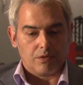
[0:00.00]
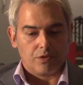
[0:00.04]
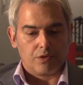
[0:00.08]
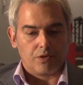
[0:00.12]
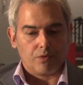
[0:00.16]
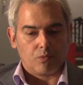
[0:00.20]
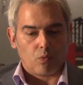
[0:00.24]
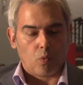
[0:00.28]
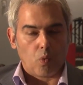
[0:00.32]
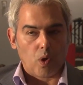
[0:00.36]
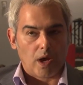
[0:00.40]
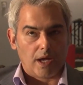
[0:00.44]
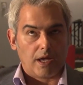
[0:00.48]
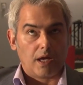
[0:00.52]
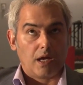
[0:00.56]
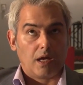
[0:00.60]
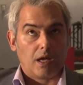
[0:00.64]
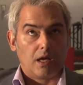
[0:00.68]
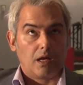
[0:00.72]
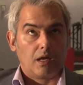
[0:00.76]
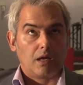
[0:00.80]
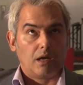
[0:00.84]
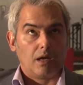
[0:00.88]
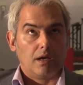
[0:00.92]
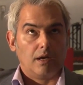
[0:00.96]
the
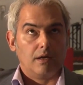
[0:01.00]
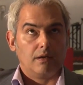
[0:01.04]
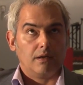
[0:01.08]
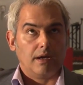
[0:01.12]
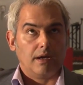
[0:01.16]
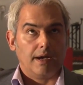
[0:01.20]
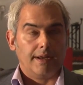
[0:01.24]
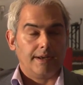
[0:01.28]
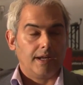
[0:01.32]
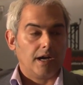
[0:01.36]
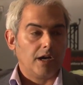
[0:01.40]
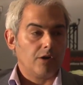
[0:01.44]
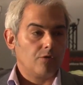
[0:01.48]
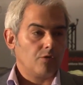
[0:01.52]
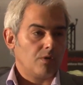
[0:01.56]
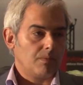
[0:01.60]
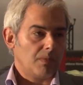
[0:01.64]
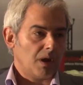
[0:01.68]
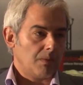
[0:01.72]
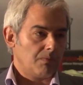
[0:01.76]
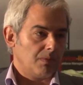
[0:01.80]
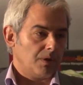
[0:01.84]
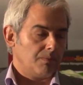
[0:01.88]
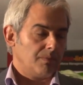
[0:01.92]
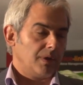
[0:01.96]
way, and I
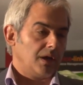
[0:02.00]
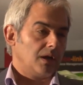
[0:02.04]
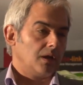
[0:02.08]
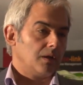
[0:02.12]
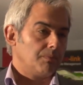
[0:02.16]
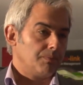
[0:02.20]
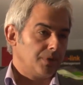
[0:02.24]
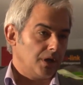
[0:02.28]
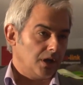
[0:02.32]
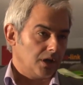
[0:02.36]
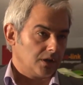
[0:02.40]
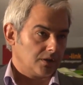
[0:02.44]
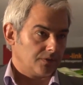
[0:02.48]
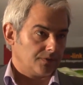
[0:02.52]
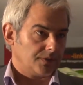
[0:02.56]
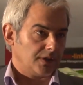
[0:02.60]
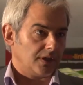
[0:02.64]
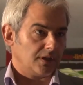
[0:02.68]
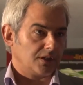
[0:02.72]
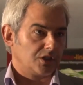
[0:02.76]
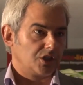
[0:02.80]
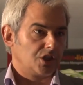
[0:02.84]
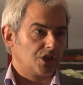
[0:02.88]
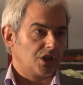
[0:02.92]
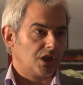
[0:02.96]
remember being a part of
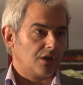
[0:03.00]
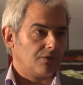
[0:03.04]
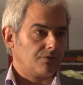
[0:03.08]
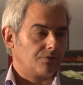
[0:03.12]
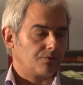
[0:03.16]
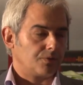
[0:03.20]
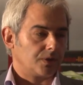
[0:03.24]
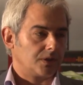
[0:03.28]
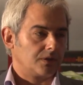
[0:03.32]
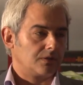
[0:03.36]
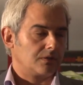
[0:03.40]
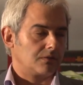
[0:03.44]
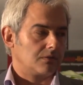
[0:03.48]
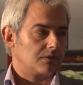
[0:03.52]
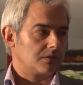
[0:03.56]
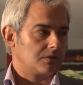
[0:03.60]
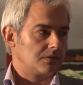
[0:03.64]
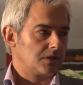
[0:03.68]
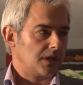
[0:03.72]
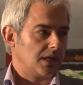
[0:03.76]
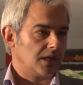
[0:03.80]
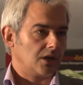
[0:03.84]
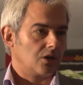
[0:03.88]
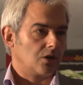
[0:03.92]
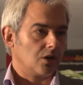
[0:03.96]
that shift with
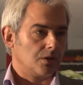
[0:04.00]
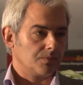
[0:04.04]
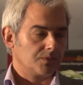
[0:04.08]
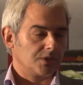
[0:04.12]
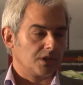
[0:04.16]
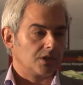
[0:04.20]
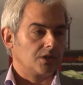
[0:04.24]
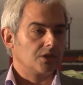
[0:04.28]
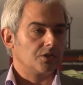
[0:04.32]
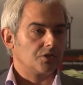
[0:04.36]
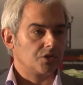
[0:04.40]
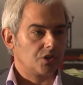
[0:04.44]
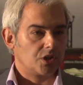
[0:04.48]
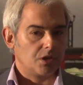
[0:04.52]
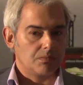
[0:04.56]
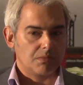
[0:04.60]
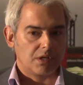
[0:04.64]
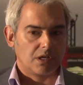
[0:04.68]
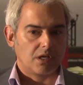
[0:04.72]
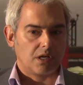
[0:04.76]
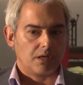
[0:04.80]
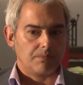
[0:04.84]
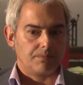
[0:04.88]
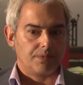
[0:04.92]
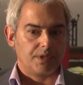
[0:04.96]
telecoms and consumer
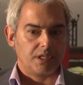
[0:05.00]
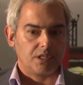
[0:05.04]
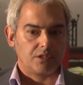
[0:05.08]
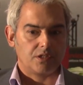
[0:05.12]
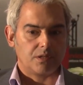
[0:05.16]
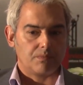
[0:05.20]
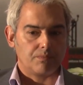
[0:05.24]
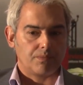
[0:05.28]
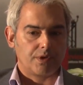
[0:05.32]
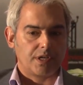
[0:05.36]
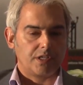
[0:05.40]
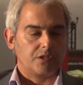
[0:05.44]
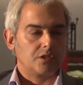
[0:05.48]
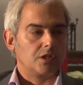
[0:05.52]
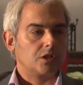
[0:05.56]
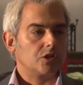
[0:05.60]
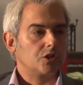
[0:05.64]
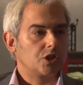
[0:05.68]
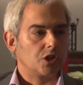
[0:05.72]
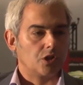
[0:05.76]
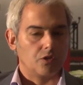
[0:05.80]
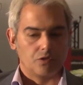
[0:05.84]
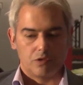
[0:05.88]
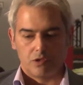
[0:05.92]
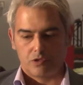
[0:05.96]
companies embracing
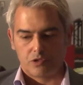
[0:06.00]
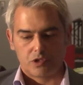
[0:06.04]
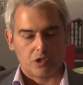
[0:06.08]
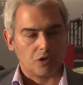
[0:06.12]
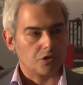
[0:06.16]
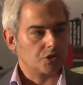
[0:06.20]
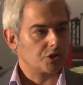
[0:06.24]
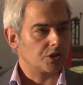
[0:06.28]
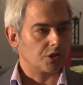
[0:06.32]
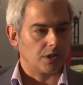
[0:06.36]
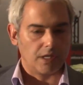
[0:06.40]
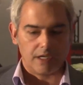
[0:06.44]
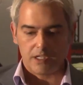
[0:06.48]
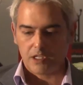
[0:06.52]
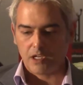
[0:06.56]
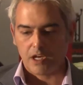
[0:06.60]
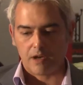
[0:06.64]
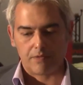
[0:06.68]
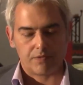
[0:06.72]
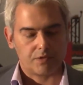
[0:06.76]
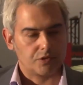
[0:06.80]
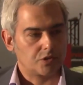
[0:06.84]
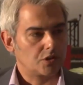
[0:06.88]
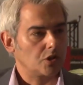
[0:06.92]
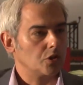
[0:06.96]
social, and you
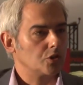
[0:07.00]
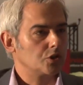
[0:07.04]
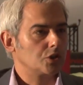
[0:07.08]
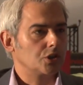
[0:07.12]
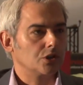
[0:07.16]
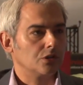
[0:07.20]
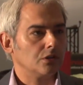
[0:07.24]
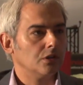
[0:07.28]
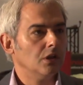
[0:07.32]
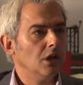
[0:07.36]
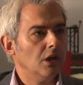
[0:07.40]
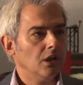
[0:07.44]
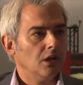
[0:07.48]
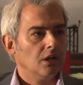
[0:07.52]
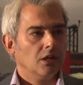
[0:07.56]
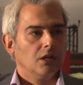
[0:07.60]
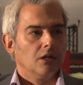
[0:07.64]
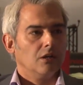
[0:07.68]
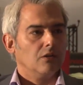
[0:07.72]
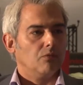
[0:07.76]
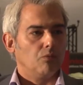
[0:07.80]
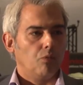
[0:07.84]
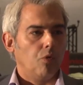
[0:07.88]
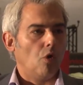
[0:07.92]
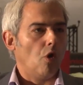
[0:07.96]
have a social
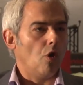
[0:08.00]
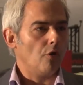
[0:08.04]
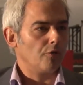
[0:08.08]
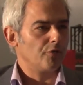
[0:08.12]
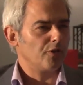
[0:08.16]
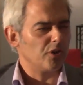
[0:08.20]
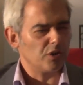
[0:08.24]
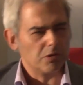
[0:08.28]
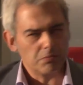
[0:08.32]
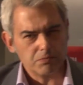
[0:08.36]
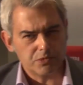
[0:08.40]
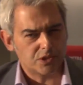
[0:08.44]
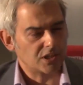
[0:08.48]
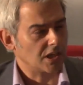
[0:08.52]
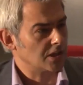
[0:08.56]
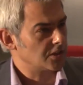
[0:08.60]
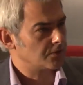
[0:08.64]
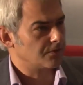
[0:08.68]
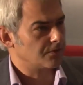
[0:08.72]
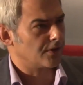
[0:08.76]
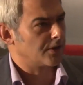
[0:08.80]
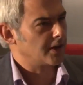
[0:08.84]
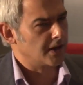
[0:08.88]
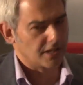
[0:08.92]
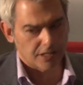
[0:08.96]
war room. Sounds
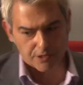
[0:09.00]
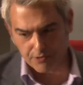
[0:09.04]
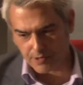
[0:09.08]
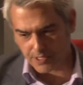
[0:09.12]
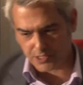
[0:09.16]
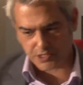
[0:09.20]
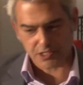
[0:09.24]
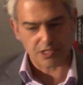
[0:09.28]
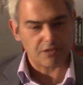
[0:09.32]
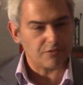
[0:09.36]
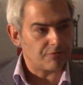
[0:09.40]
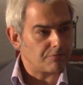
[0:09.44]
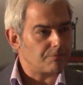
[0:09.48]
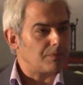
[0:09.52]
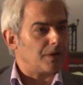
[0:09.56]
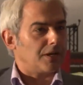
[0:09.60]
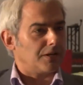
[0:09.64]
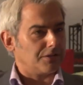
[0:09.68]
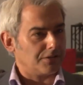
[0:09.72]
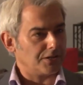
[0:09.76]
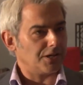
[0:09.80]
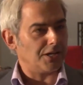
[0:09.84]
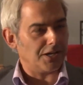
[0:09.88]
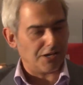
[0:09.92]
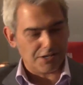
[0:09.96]
very aggressive,
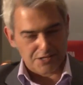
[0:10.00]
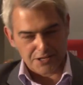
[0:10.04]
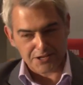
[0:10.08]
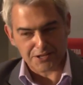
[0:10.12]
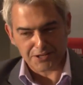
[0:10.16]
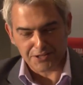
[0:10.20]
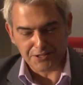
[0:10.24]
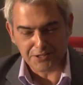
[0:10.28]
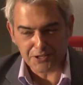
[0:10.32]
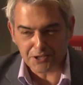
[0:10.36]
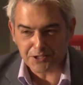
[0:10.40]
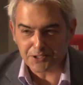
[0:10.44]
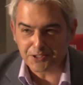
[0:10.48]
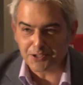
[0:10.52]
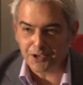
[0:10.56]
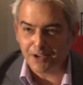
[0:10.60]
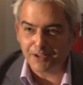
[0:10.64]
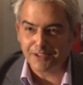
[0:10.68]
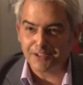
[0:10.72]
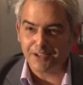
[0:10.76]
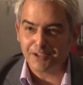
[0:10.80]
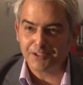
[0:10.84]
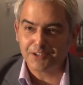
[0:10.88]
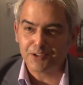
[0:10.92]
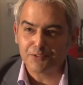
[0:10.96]
but
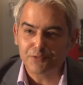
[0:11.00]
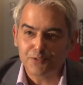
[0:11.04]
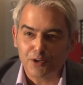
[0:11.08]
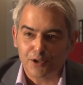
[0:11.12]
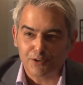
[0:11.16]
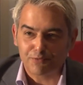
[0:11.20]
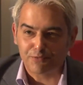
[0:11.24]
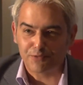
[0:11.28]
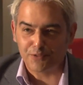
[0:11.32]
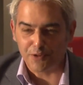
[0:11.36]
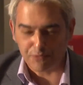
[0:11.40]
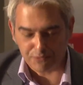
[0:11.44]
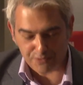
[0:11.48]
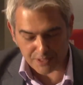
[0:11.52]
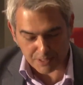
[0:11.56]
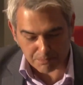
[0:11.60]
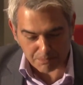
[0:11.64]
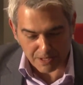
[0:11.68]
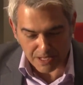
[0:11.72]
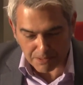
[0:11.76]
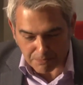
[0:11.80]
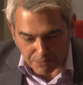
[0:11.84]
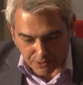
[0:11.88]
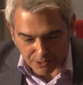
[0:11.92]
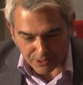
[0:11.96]
you've got 50
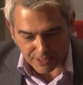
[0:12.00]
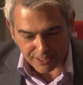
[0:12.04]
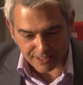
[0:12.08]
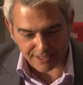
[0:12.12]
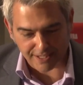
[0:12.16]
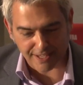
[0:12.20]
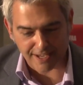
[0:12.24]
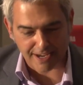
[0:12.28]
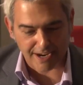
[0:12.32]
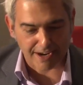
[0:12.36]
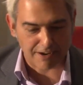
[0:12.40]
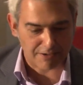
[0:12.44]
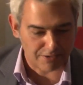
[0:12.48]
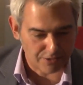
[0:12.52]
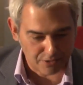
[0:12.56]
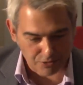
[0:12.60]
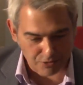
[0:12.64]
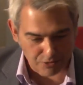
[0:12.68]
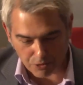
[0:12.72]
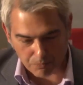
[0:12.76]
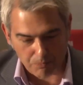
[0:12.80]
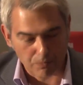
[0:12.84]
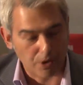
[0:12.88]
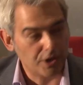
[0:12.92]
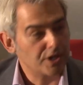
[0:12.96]
people in there who
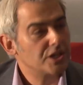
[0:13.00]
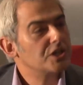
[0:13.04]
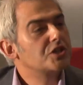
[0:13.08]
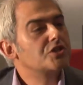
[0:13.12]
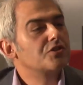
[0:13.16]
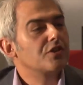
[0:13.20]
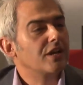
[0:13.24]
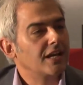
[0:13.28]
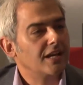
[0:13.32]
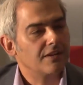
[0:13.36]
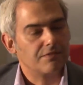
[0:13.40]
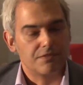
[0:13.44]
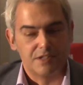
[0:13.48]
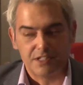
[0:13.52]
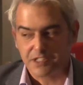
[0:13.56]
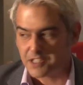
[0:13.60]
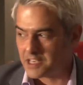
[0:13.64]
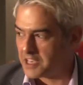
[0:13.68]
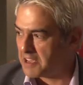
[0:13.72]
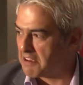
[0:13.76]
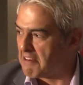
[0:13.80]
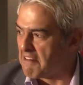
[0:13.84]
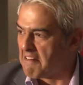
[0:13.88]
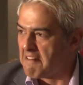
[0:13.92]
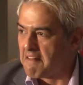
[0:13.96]
are monitoring
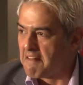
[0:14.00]
everything.